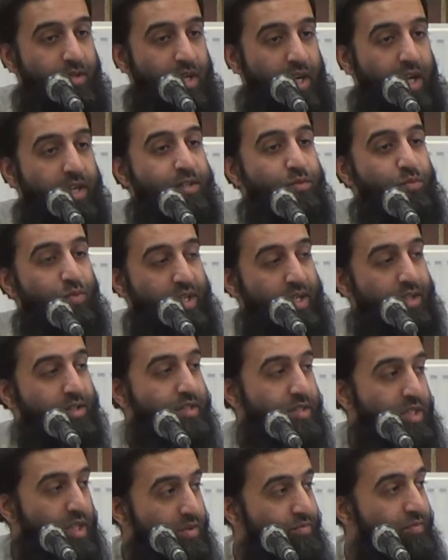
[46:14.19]
as we can
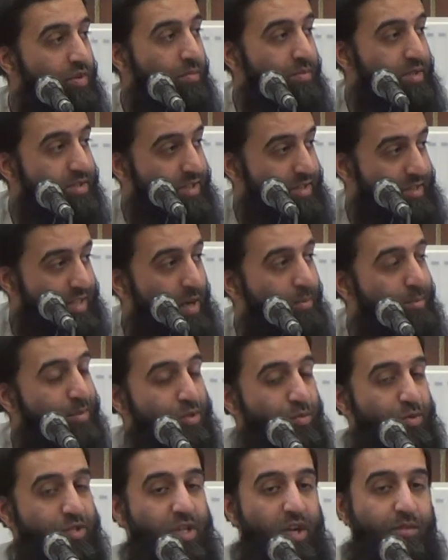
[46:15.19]
see from these
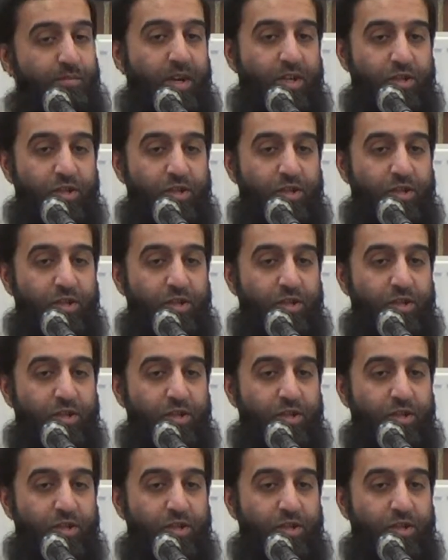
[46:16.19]
examples which i